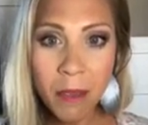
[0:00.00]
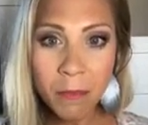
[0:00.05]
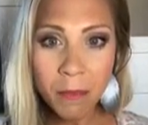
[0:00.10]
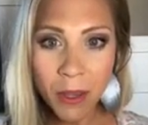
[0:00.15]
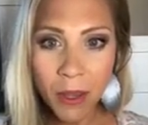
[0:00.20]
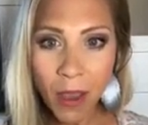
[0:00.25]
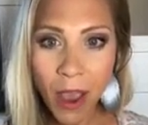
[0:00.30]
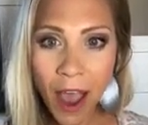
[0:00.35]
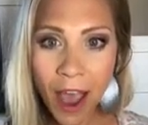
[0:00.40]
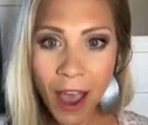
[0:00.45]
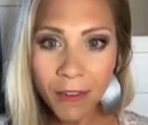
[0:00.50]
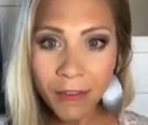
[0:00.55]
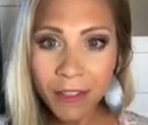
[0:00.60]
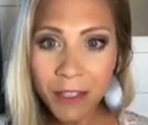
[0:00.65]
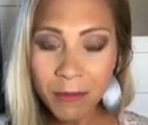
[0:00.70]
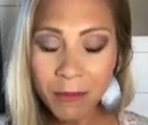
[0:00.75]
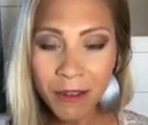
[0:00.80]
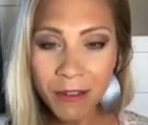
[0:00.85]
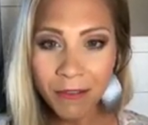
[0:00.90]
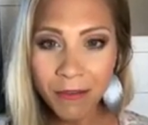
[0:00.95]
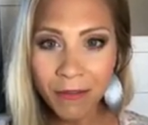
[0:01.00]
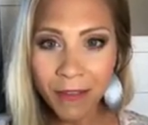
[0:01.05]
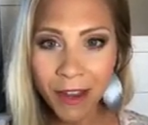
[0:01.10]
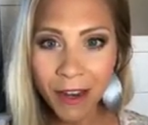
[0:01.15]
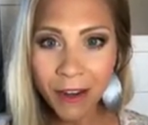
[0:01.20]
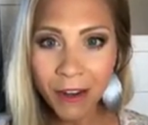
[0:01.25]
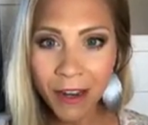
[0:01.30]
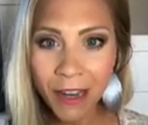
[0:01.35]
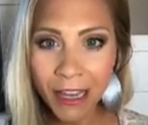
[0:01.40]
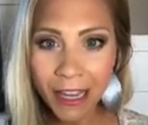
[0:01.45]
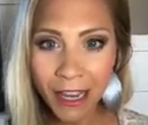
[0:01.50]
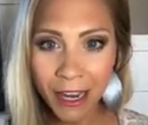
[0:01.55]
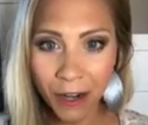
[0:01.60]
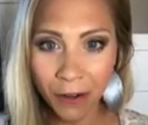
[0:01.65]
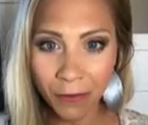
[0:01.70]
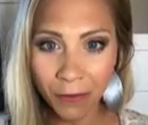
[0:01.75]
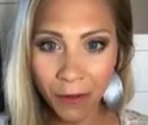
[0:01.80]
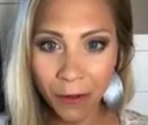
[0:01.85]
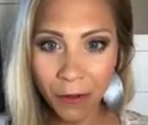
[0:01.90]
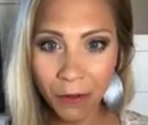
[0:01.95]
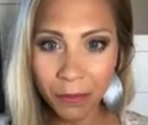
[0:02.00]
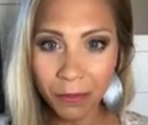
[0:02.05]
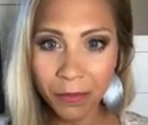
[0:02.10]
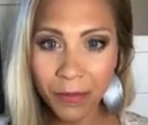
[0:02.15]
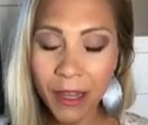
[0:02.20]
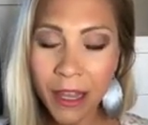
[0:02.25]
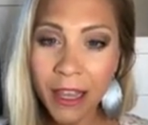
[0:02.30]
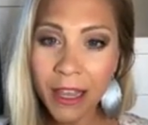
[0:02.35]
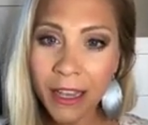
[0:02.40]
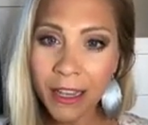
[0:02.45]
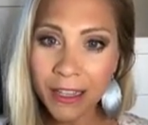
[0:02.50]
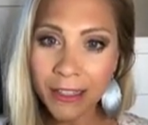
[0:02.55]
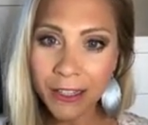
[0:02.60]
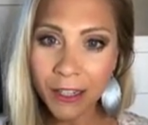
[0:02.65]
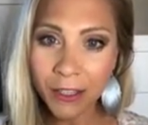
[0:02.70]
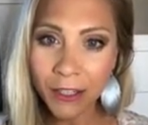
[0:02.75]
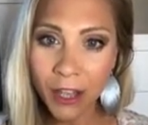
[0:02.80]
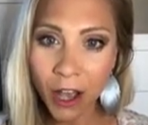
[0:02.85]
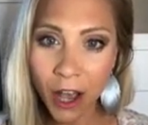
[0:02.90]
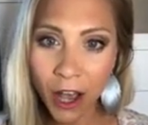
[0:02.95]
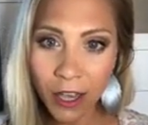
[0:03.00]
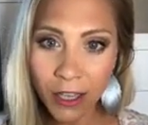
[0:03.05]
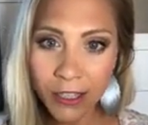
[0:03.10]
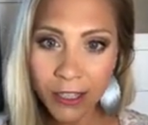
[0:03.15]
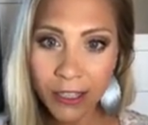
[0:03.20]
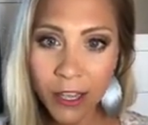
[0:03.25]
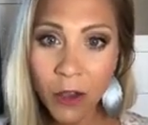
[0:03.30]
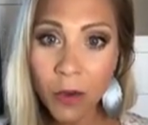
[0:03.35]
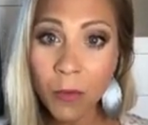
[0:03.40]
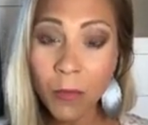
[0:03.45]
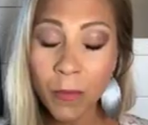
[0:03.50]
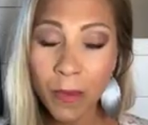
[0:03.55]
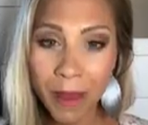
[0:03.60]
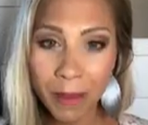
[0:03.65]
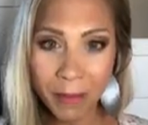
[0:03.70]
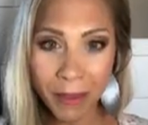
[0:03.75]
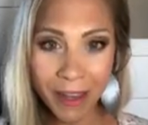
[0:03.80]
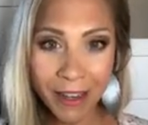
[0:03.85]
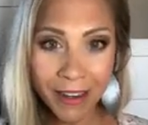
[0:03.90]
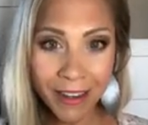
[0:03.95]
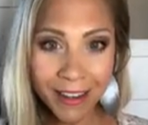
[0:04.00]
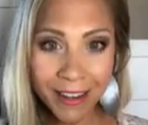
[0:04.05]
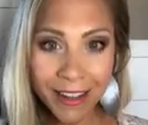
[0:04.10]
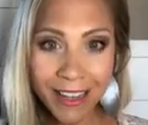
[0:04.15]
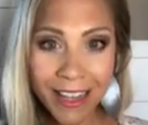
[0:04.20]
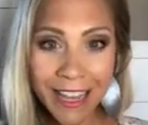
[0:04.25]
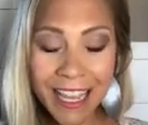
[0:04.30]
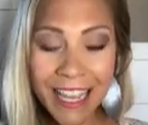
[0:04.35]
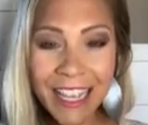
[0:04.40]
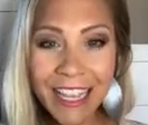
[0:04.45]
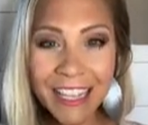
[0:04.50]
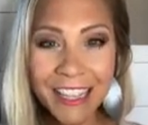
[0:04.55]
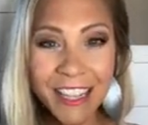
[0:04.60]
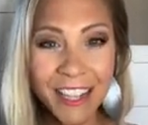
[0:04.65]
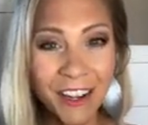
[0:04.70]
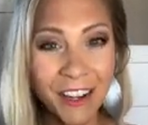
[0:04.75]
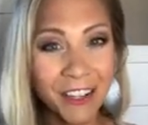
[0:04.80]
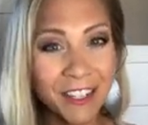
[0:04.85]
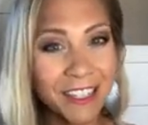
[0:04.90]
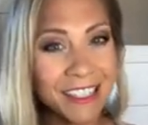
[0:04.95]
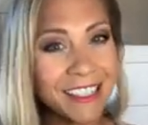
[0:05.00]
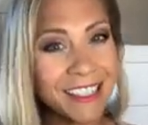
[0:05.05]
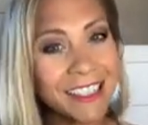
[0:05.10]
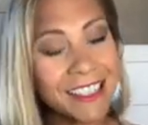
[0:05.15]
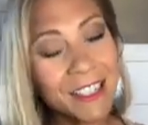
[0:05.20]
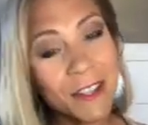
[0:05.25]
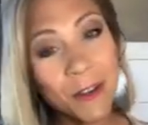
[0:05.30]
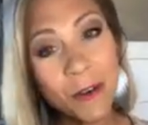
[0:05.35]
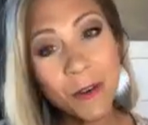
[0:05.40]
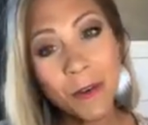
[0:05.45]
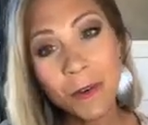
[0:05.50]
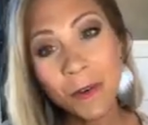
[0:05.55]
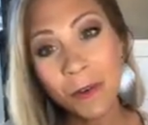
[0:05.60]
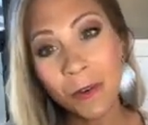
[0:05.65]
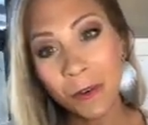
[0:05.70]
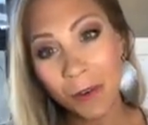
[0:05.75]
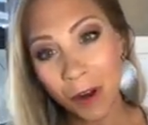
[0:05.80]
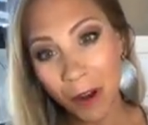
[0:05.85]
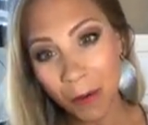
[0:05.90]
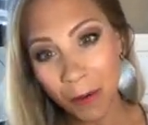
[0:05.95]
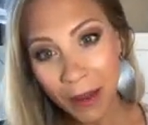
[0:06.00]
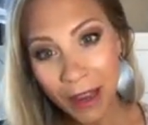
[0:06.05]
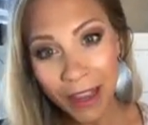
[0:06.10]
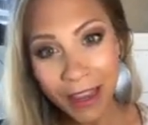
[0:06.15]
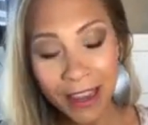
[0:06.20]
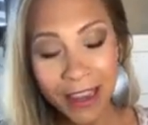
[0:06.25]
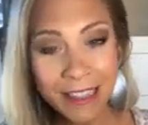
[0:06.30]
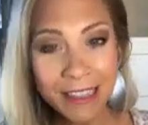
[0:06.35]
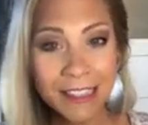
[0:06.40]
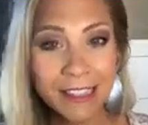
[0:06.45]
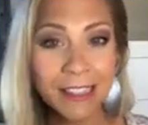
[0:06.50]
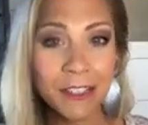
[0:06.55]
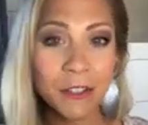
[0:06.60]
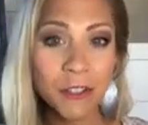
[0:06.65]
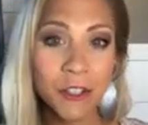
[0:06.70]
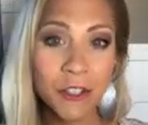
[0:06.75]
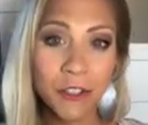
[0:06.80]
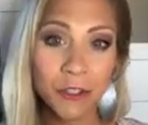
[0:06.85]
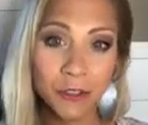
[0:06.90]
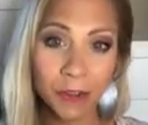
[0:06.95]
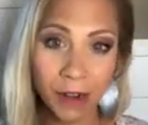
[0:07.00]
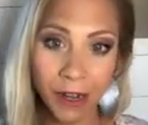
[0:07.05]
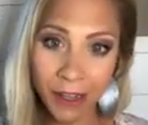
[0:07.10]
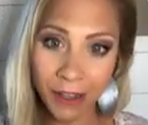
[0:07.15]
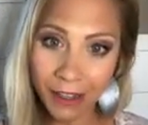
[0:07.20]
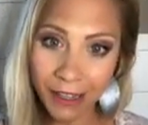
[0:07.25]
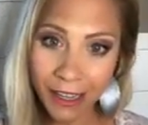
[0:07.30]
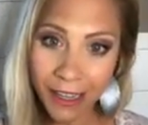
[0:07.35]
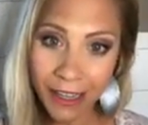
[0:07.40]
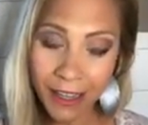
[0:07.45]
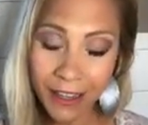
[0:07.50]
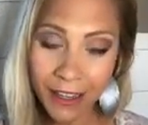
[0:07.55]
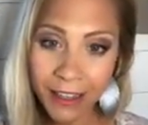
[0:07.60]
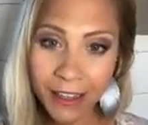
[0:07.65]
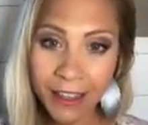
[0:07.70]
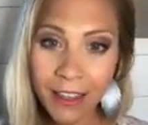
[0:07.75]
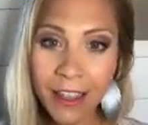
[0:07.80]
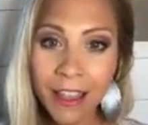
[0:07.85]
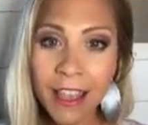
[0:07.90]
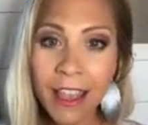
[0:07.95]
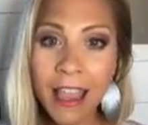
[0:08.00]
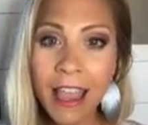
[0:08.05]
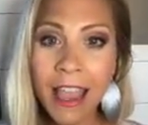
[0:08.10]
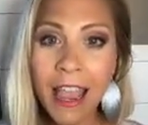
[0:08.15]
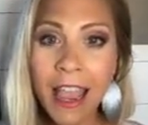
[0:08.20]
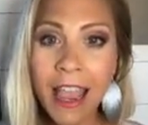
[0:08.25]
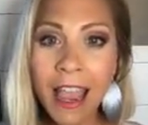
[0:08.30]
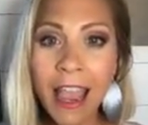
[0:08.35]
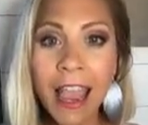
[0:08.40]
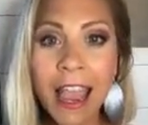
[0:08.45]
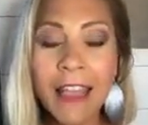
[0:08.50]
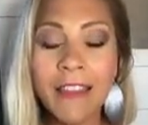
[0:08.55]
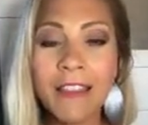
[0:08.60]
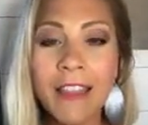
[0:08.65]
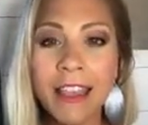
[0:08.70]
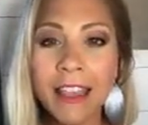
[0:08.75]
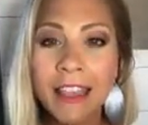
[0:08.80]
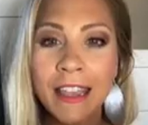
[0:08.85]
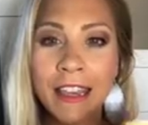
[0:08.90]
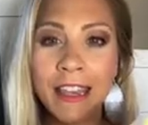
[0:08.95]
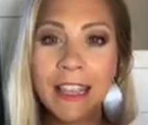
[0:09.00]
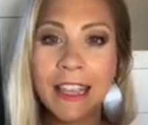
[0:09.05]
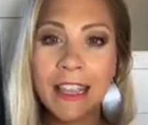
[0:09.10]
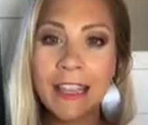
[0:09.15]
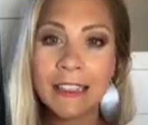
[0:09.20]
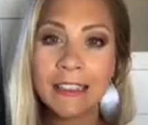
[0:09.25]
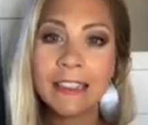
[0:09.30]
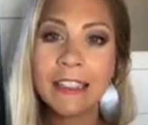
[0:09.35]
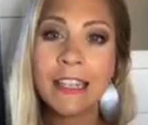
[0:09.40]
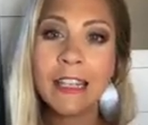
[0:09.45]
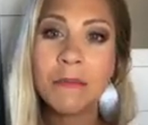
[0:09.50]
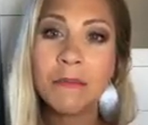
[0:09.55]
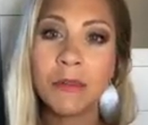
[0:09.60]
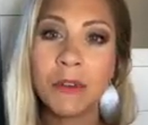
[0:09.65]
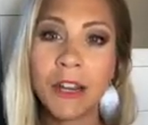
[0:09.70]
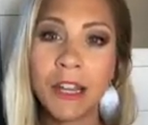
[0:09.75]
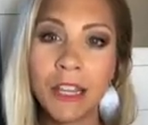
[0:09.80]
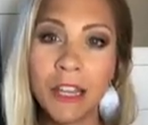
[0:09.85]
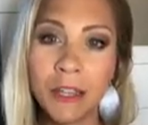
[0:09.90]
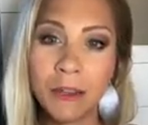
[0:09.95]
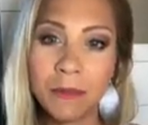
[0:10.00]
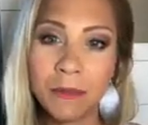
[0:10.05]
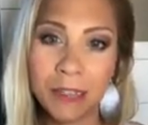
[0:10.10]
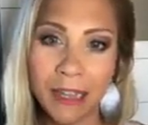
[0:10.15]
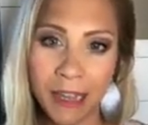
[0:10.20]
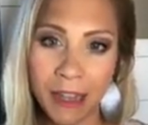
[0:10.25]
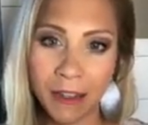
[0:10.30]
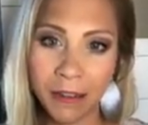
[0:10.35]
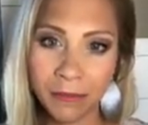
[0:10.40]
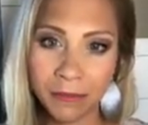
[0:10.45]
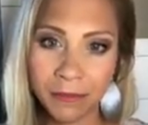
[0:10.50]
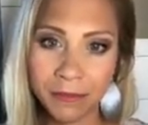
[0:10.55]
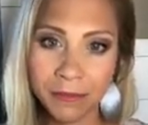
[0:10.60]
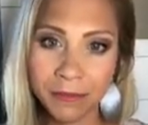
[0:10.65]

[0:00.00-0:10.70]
But you have to be very careful because there's also women that are still growing and still struggling and that can easily bring you down.